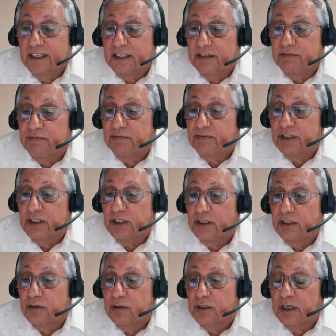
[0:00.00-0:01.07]
if
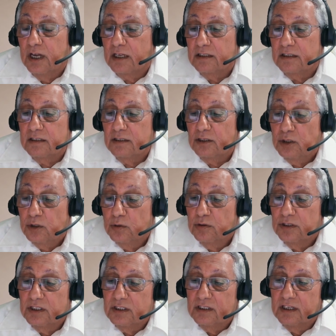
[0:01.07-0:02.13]
you are not
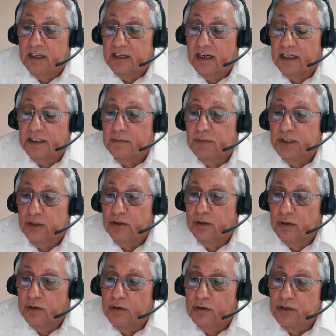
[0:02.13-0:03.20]
using the right
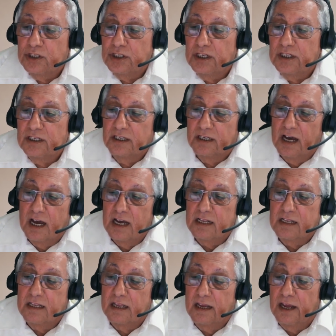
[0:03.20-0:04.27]
methodology and the right
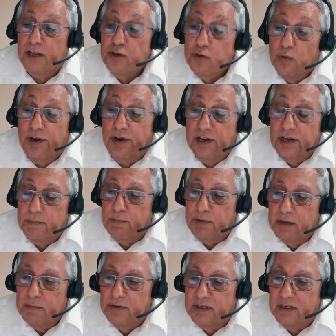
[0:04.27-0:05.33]
educated
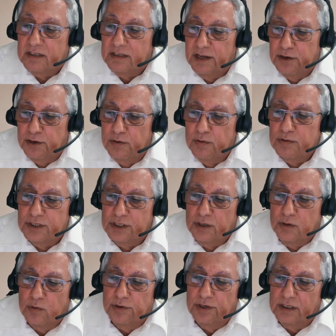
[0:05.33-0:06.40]
people that can use it
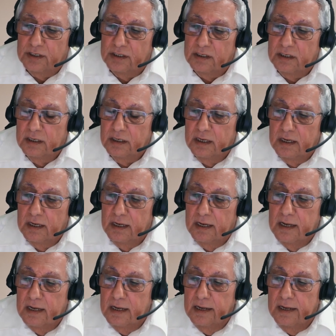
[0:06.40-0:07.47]
correctly.
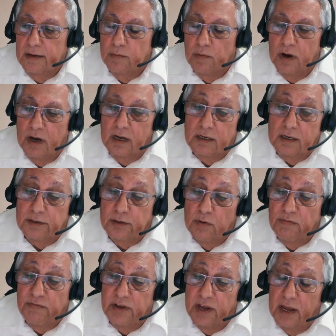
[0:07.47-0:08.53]
While
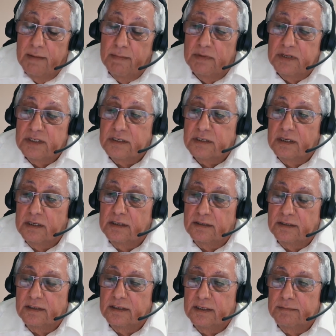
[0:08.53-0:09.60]
UVM
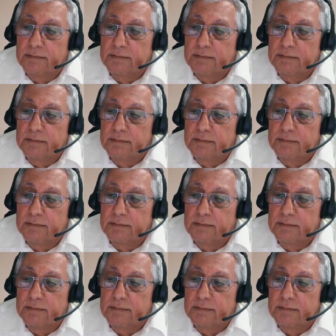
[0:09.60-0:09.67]
is